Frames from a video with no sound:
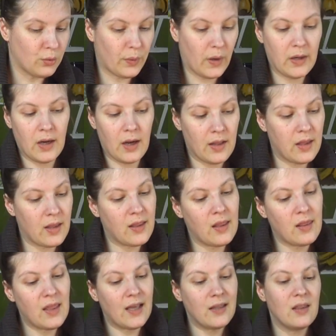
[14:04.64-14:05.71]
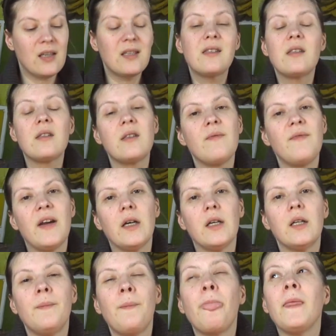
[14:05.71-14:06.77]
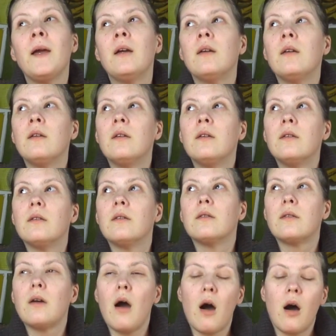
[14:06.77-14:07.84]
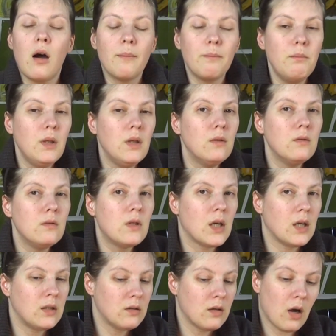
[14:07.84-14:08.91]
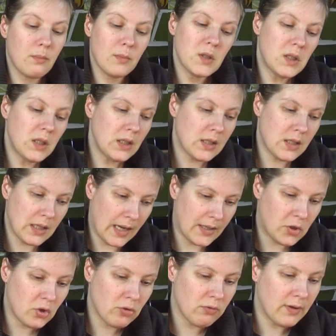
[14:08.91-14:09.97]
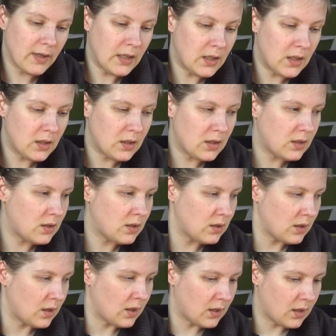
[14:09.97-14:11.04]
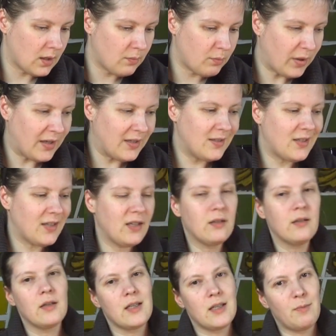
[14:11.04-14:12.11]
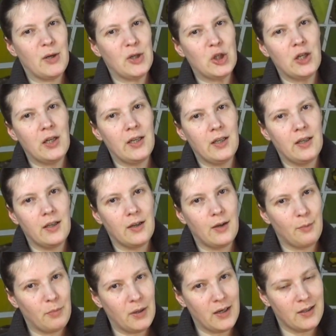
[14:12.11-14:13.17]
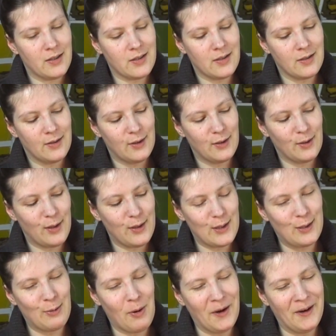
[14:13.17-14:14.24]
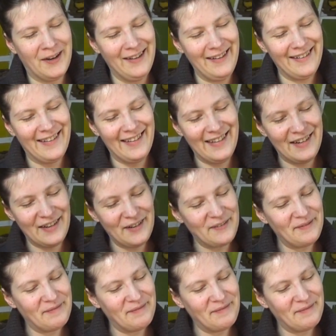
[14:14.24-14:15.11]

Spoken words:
one. Other than that, this is a very calm, nude and almost desaturated painting, especially in comparison to this one here.